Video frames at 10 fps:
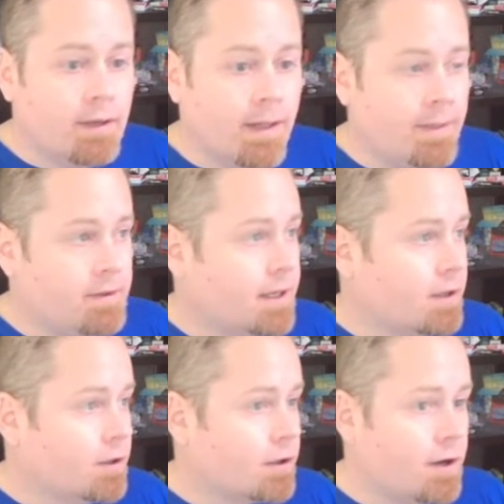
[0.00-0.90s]
And then taking a
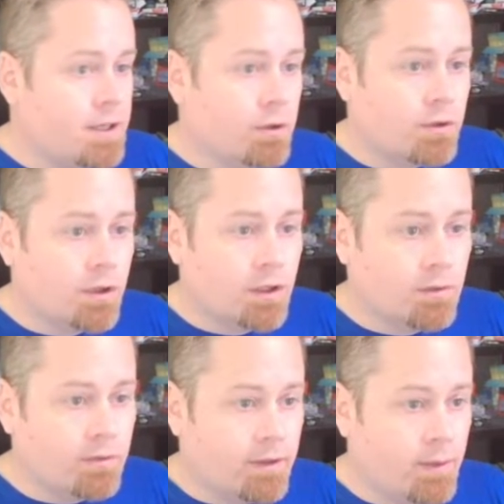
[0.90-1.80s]
look at our yield
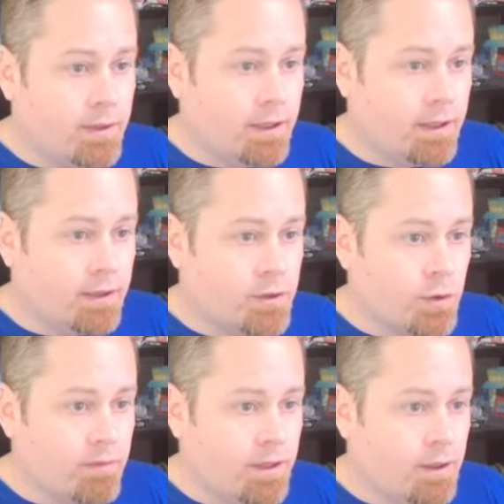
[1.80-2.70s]
curve, we did a
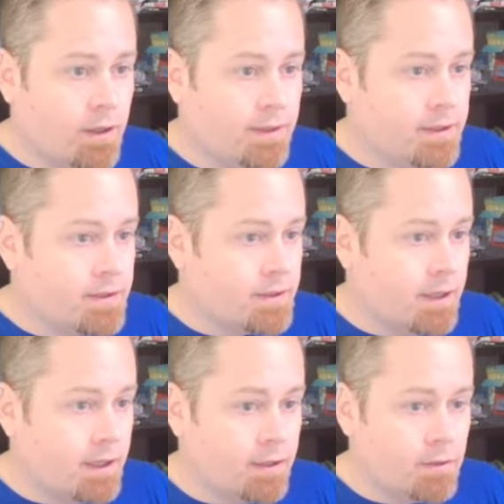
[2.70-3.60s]
short video on this
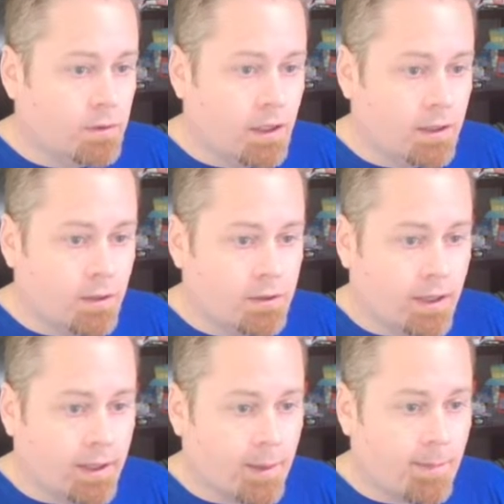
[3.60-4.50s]
not too long ago
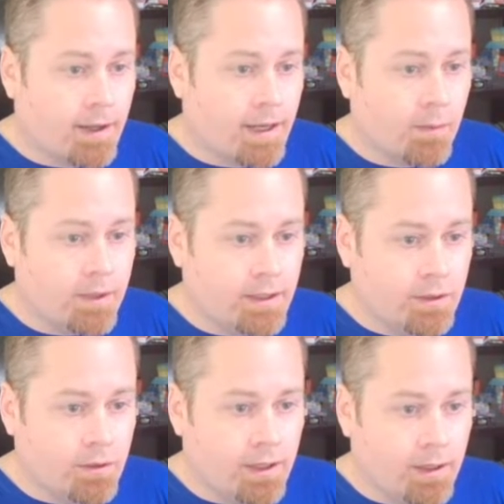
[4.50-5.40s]
talking about how we did
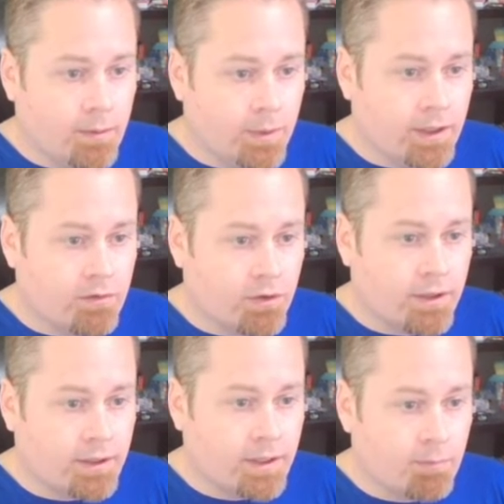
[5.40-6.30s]
reinvert
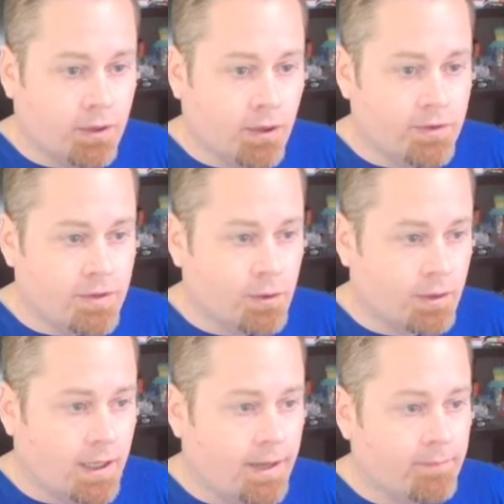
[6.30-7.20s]
and get below the zero
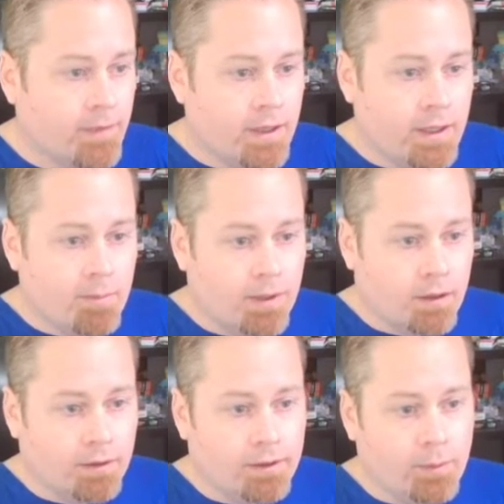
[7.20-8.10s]
line. But not
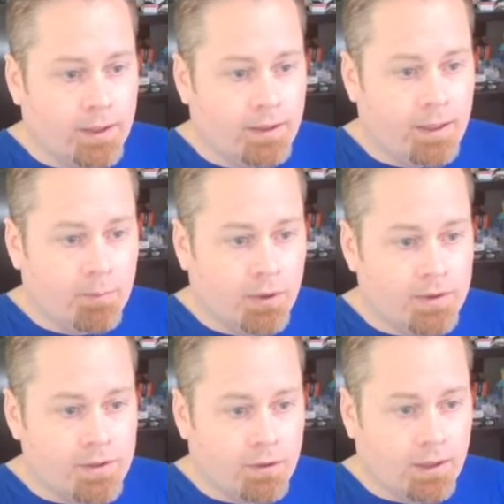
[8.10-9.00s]
only did we get below the
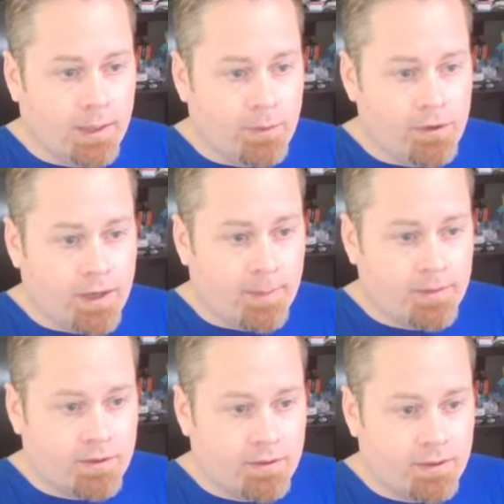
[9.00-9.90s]
zero line, we dropped
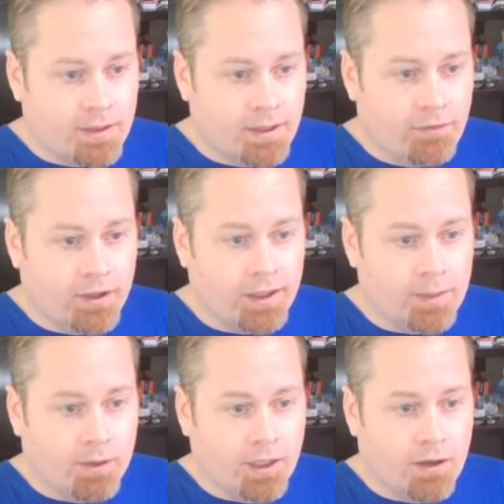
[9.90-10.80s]
significantly
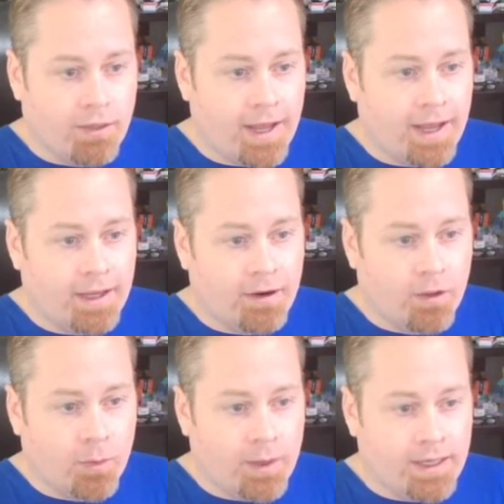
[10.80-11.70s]
below that and all
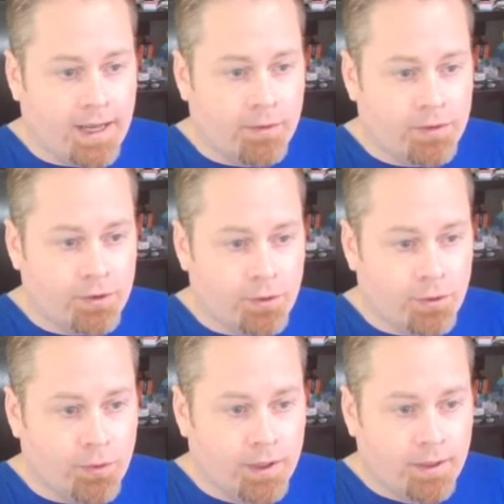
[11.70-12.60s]
the way down to
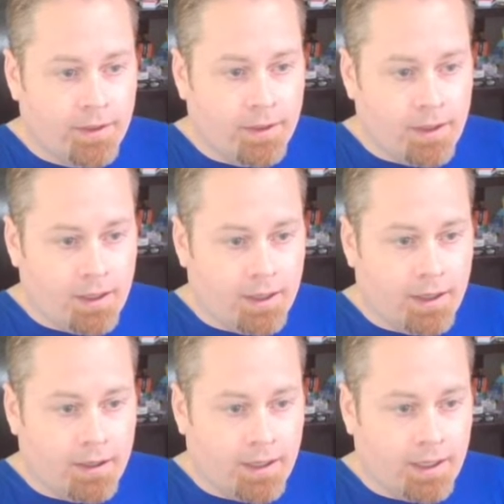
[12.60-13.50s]
the
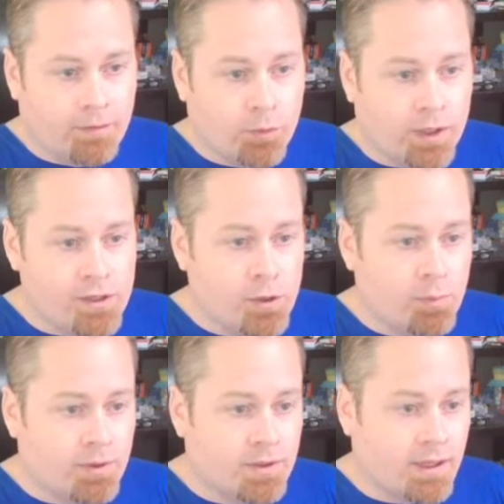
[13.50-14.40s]
negative
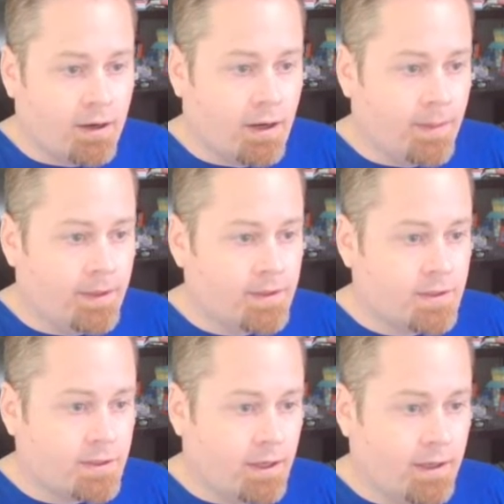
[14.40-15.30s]
22% on this